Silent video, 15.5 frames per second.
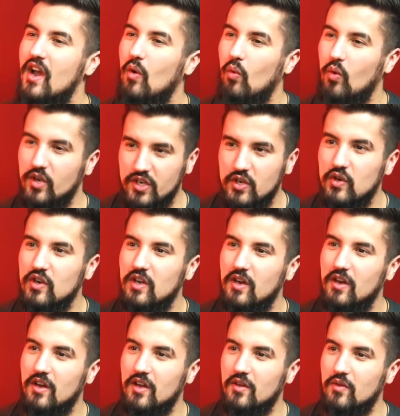When you're
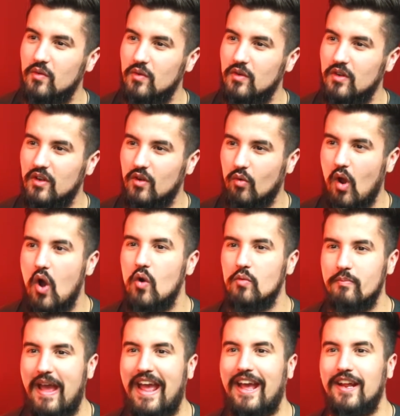a
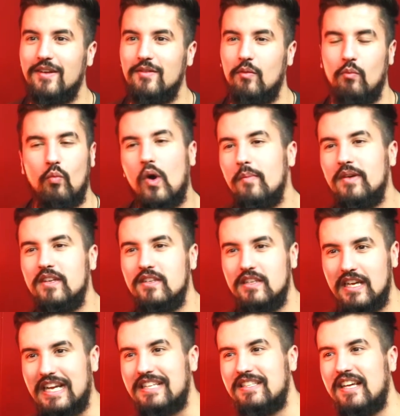grown man,
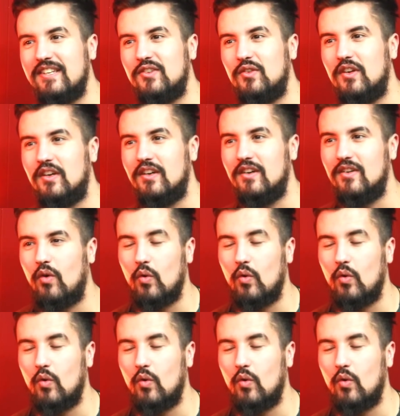woman, etc.,